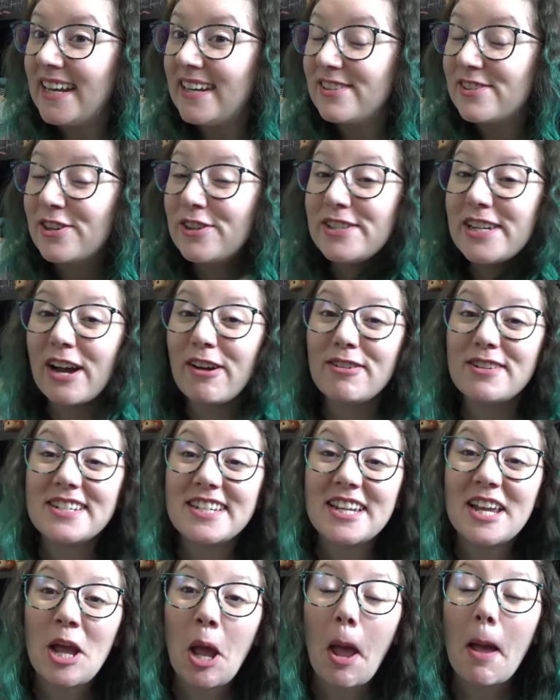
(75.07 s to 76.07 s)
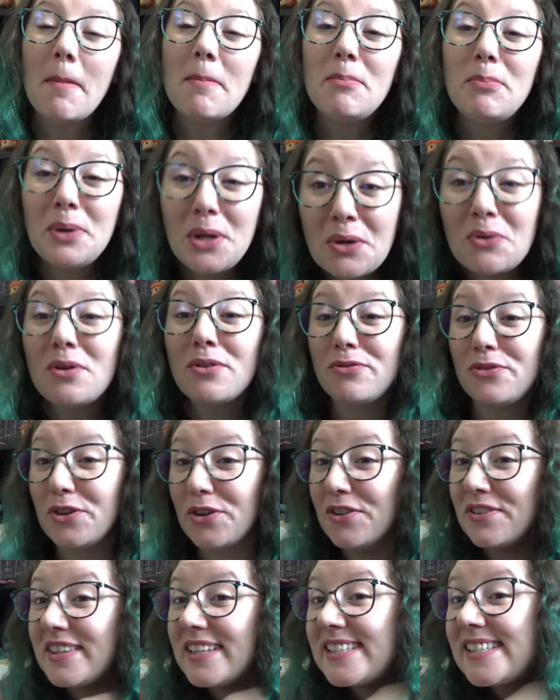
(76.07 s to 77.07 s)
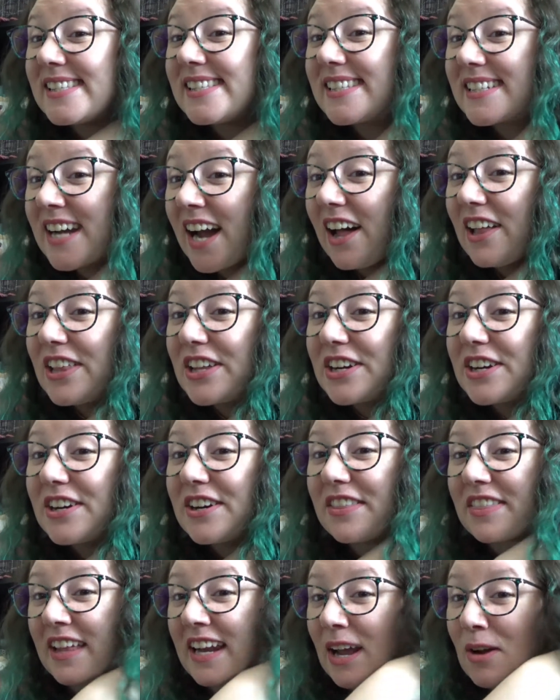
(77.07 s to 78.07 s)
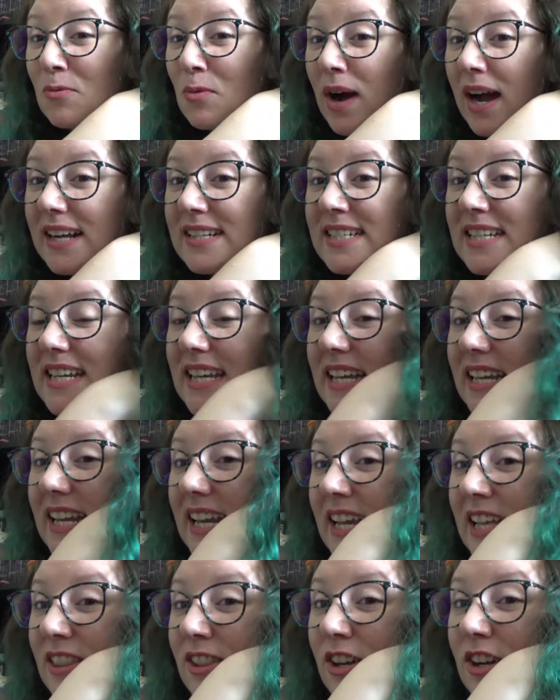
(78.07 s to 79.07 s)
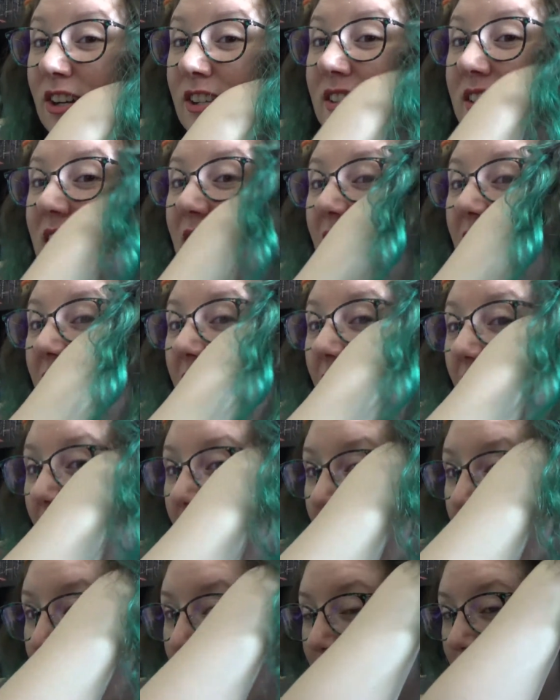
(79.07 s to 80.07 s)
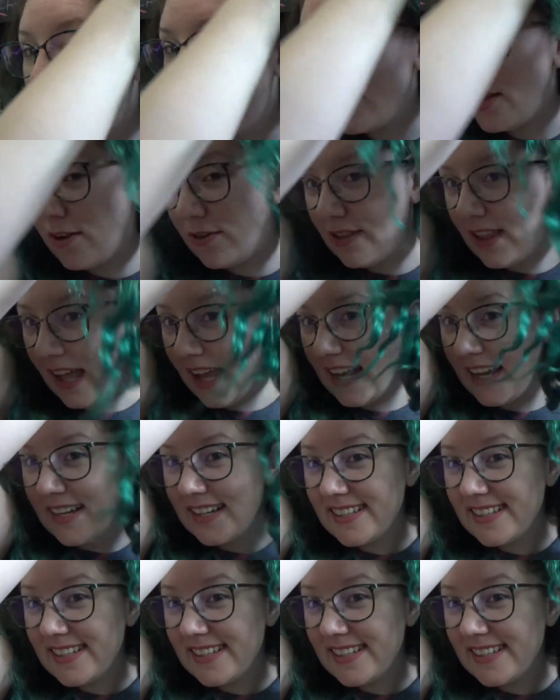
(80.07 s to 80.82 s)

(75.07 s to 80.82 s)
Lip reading: And it turned out beautiful. This is the color that I wanted. It looks absolutely